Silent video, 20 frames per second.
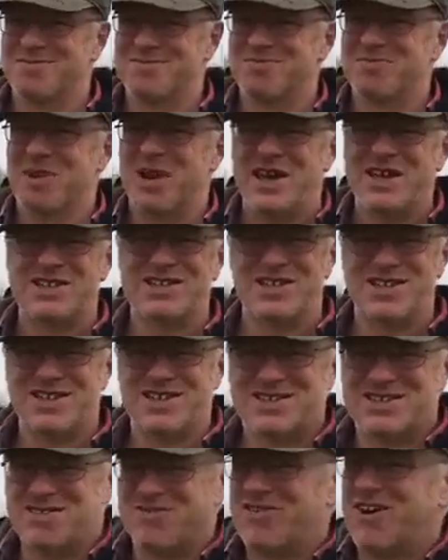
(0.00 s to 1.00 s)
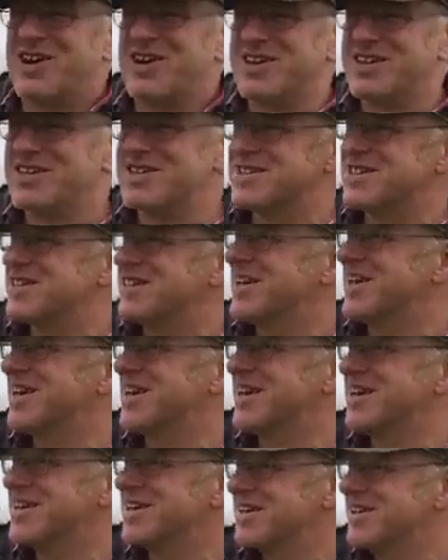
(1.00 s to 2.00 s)
place to find
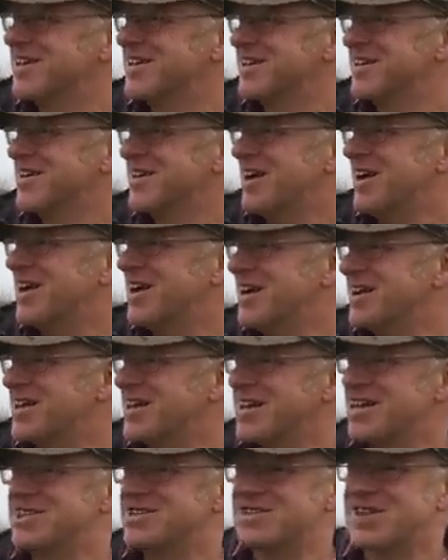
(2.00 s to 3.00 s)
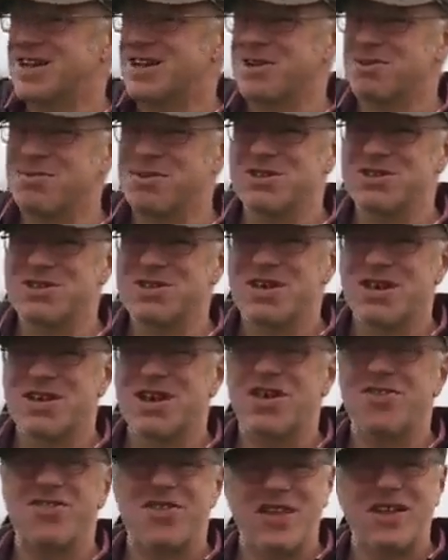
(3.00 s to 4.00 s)
a Iron Age settlement,
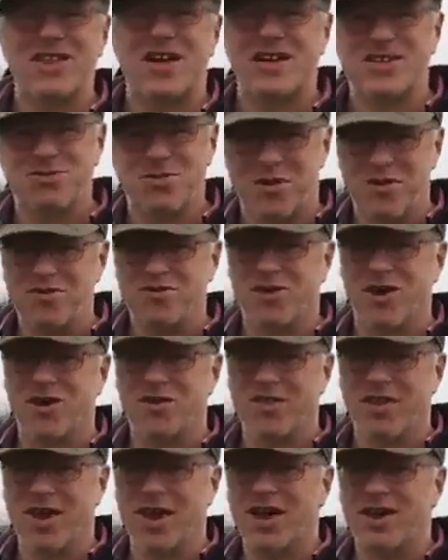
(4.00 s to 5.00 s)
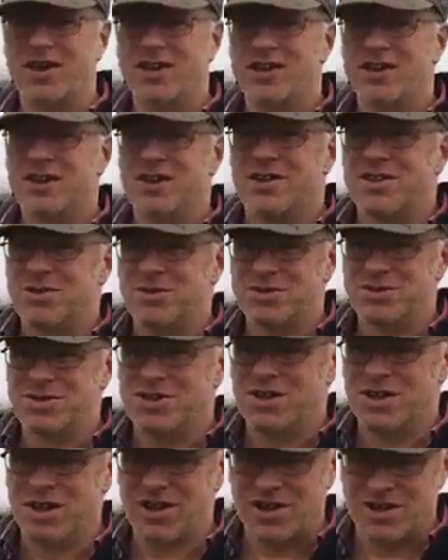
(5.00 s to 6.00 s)
and I think that's what we've got there. There was
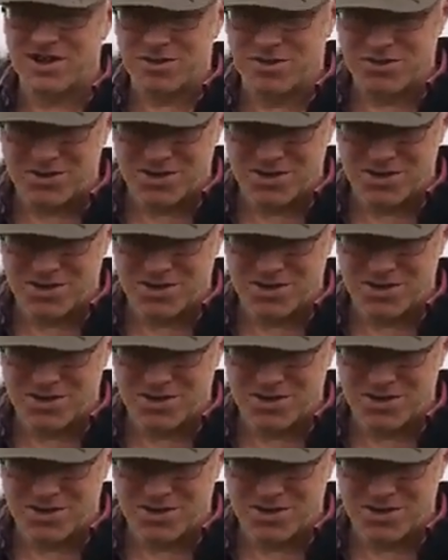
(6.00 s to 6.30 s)
a lot,